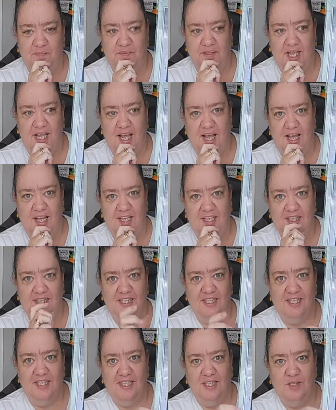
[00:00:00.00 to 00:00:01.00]
yeah,
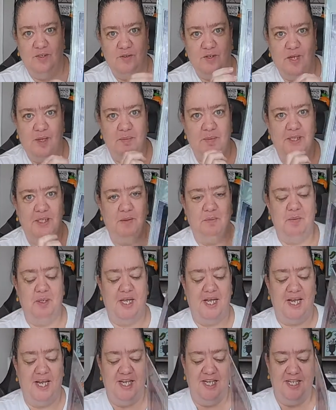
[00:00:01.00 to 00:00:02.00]
this will come into
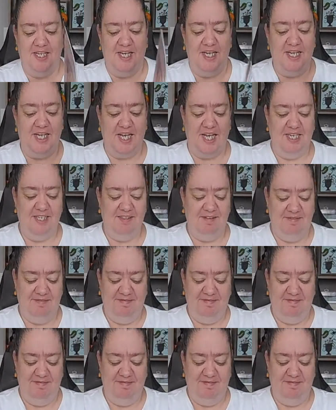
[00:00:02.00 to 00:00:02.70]
play again.